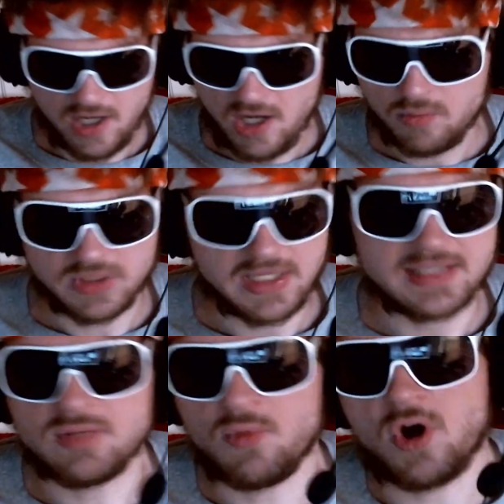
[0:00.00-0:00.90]
But
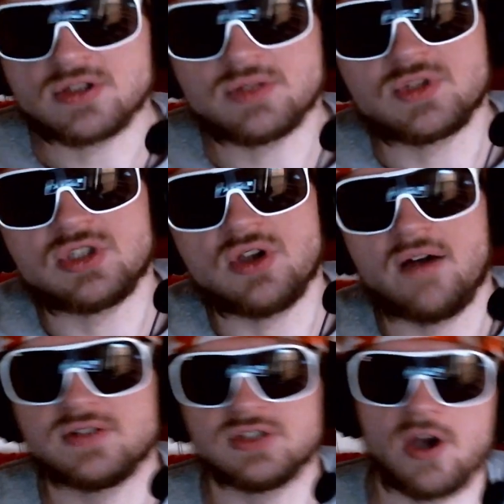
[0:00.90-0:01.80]
that's some awesome
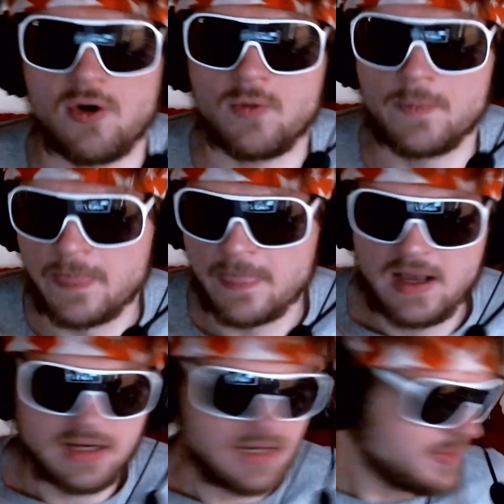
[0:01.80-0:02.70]
stuff. So
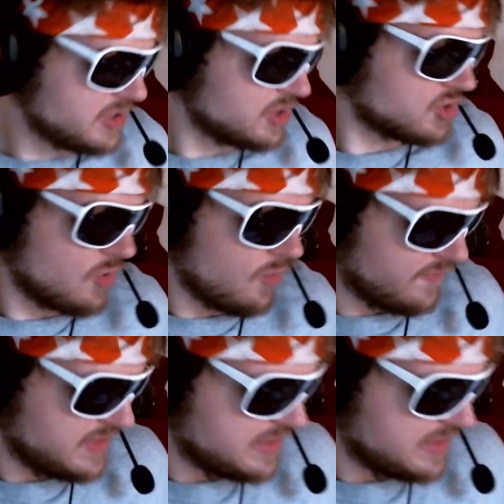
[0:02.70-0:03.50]
let me just show off these